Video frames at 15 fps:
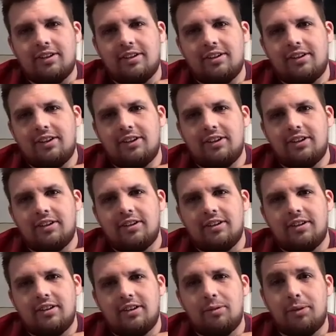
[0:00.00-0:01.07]
That
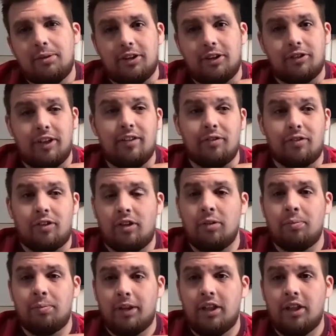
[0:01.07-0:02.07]
would be great for rugby.